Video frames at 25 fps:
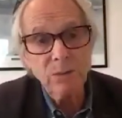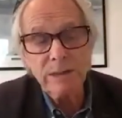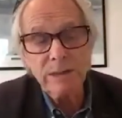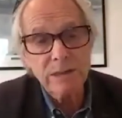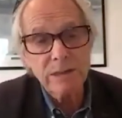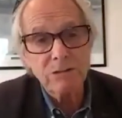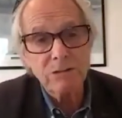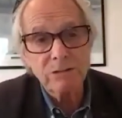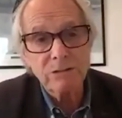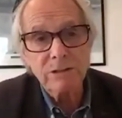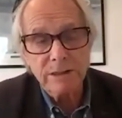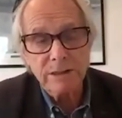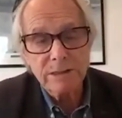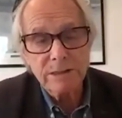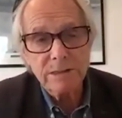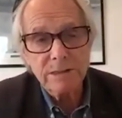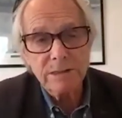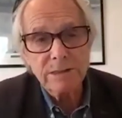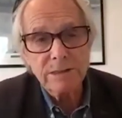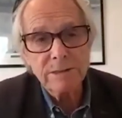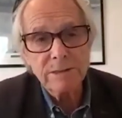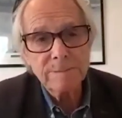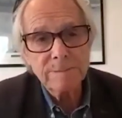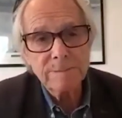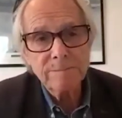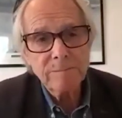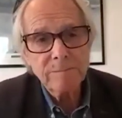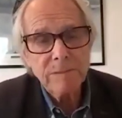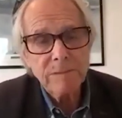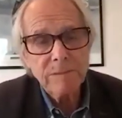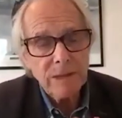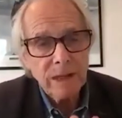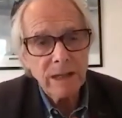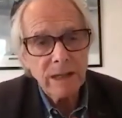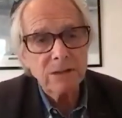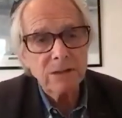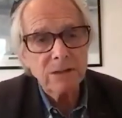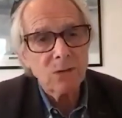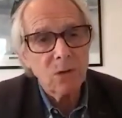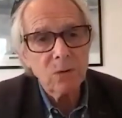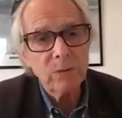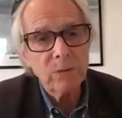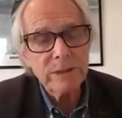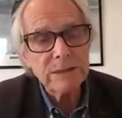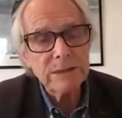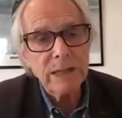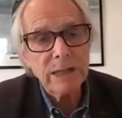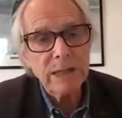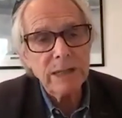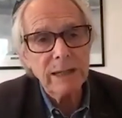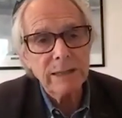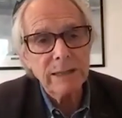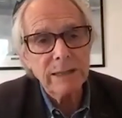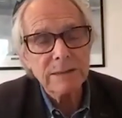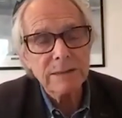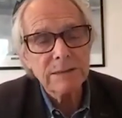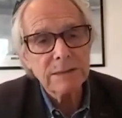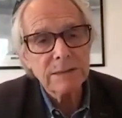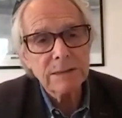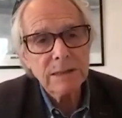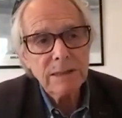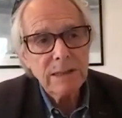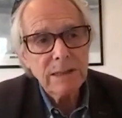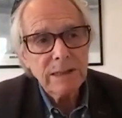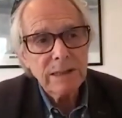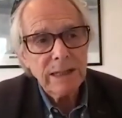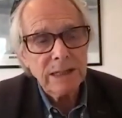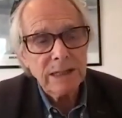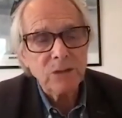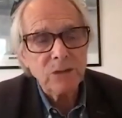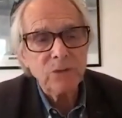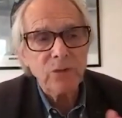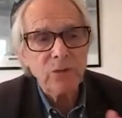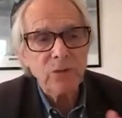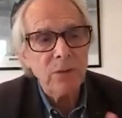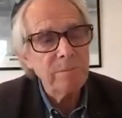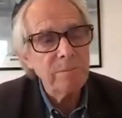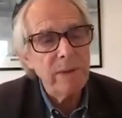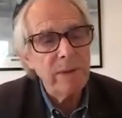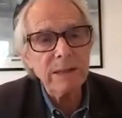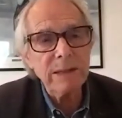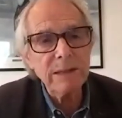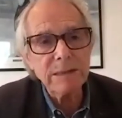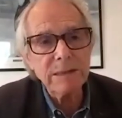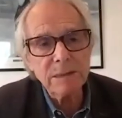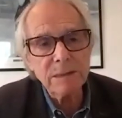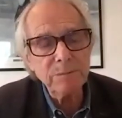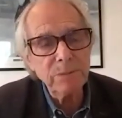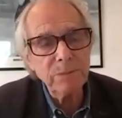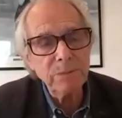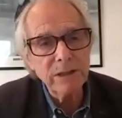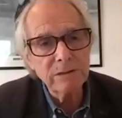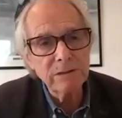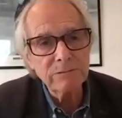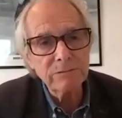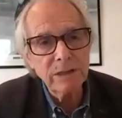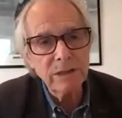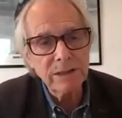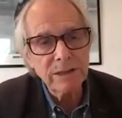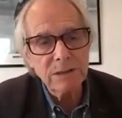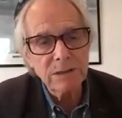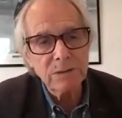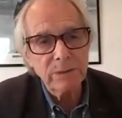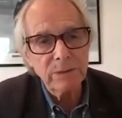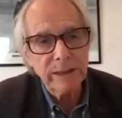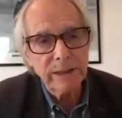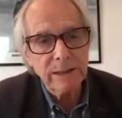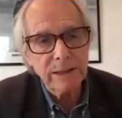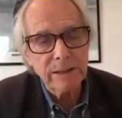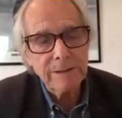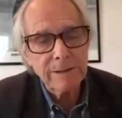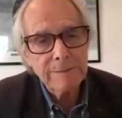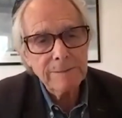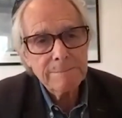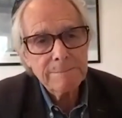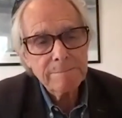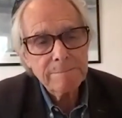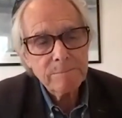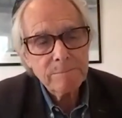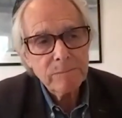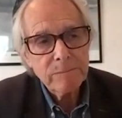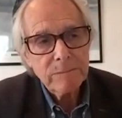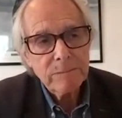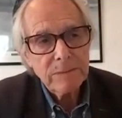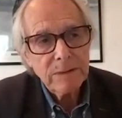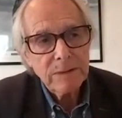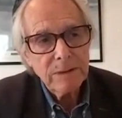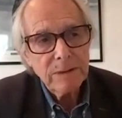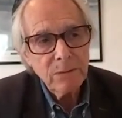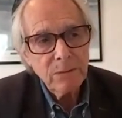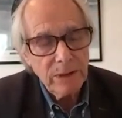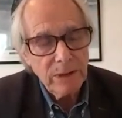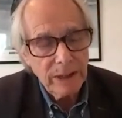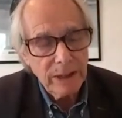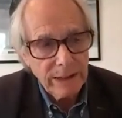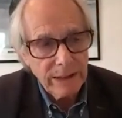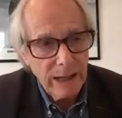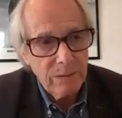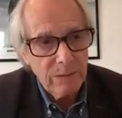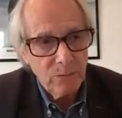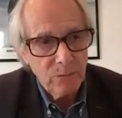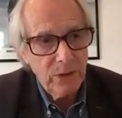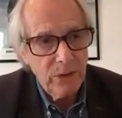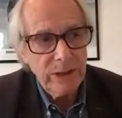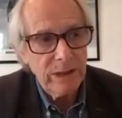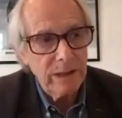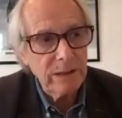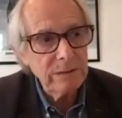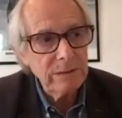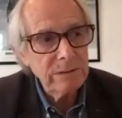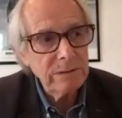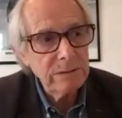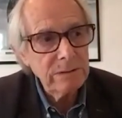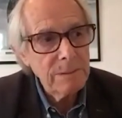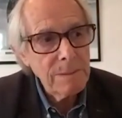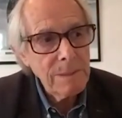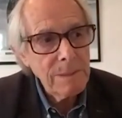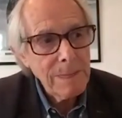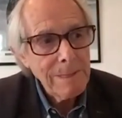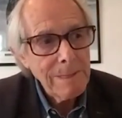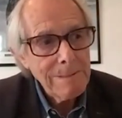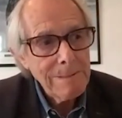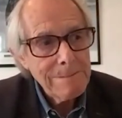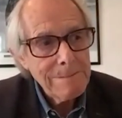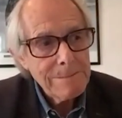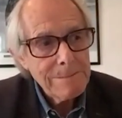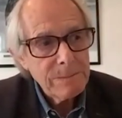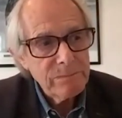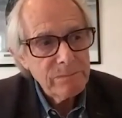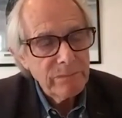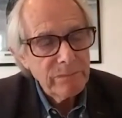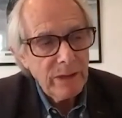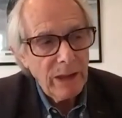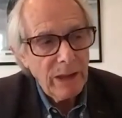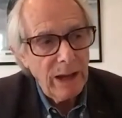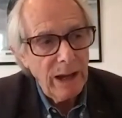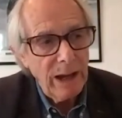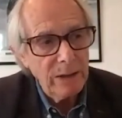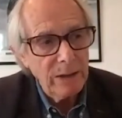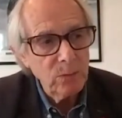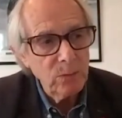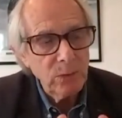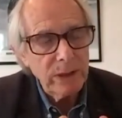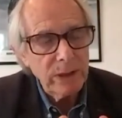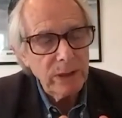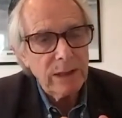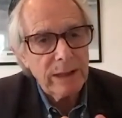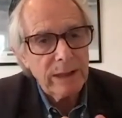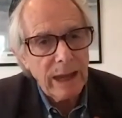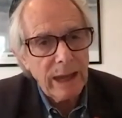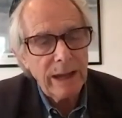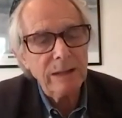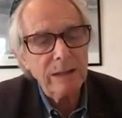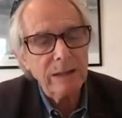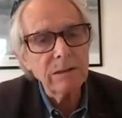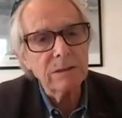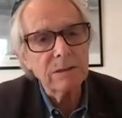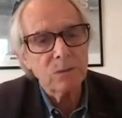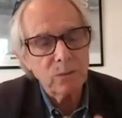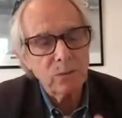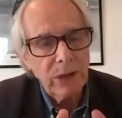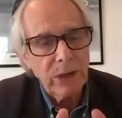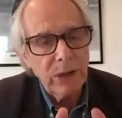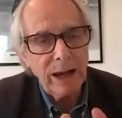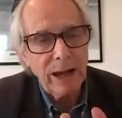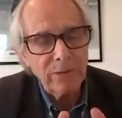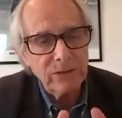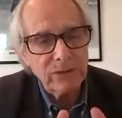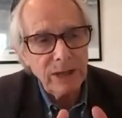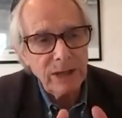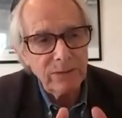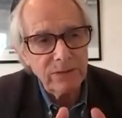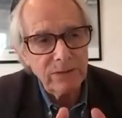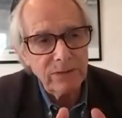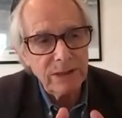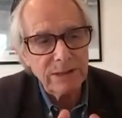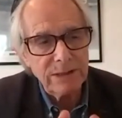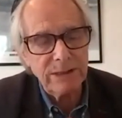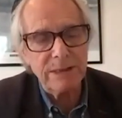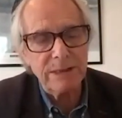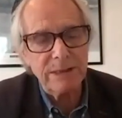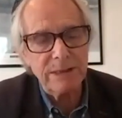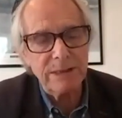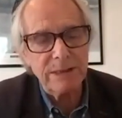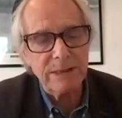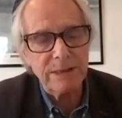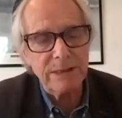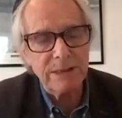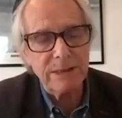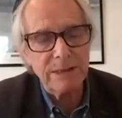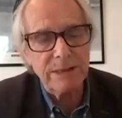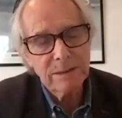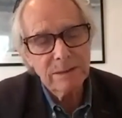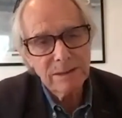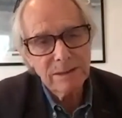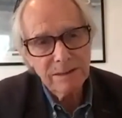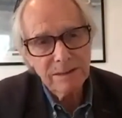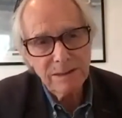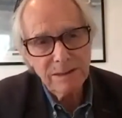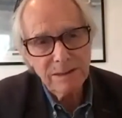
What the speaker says: will destroy us. It always has. It's fermented by the right wing. Again, we know. And we have to have the discipline